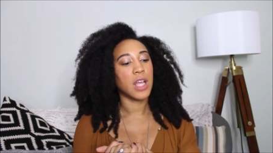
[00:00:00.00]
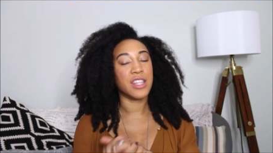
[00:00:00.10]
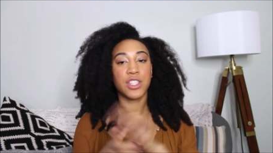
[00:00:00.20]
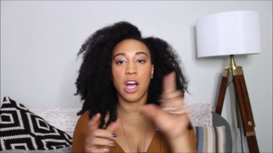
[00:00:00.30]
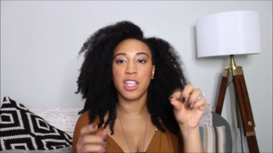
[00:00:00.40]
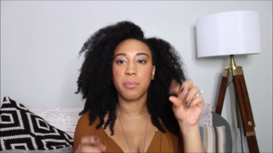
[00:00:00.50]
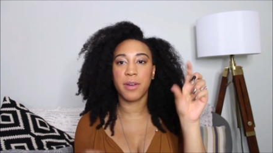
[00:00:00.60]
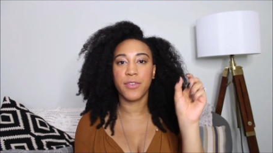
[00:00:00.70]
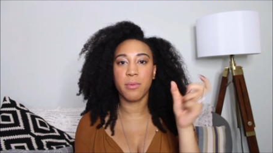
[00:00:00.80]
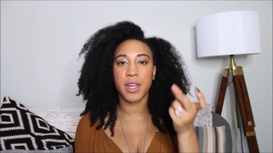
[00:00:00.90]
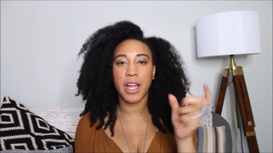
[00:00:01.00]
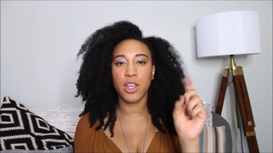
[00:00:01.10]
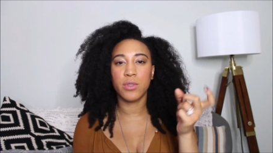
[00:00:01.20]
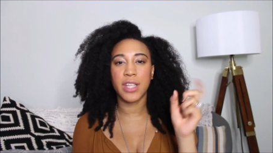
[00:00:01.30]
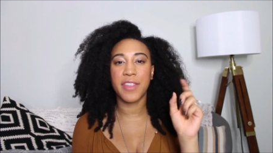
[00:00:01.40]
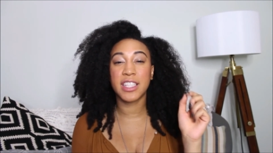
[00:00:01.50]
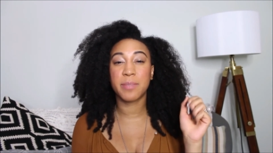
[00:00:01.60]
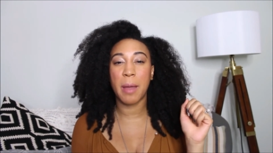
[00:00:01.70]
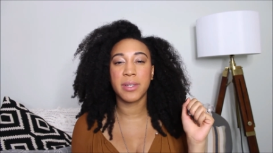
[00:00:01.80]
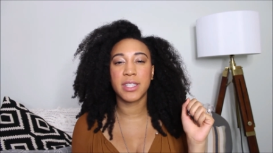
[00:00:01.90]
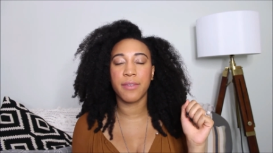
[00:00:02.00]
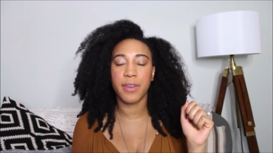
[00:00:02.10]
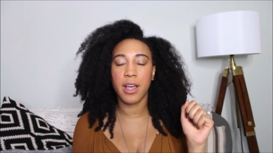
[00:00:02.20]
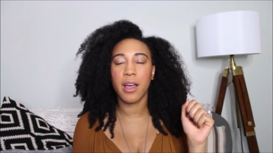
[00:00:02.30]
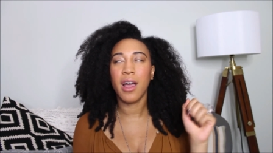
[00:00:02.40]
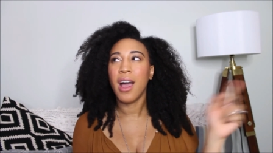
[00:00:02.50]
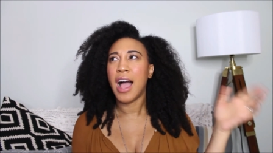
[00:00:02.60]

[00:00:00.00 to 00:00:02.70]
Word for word: solid perfume that I use. I think it's by Pacifica.